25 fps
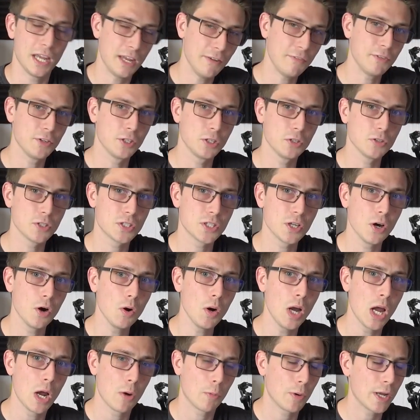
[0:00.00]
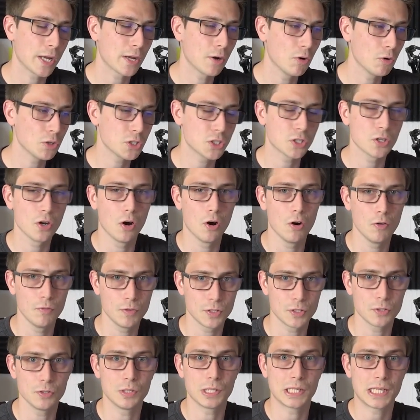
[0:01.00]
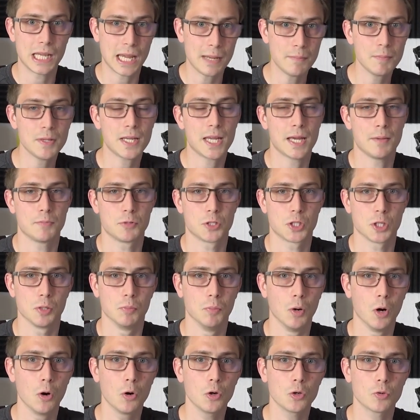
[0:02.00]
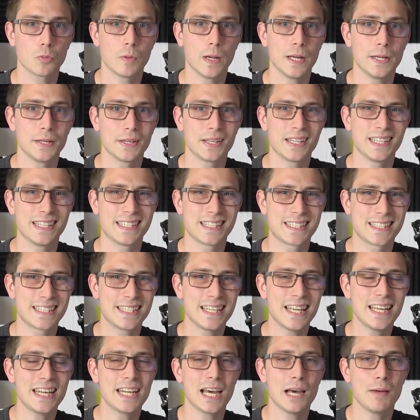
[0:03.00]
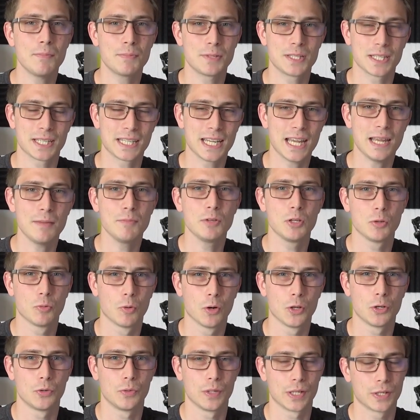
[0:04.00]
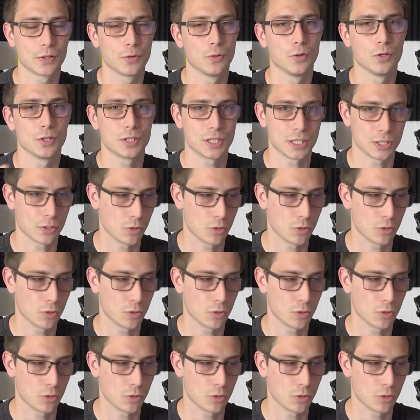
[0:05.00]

If you do so, we're going to go over to the game capture mode where you can set up the game you want to record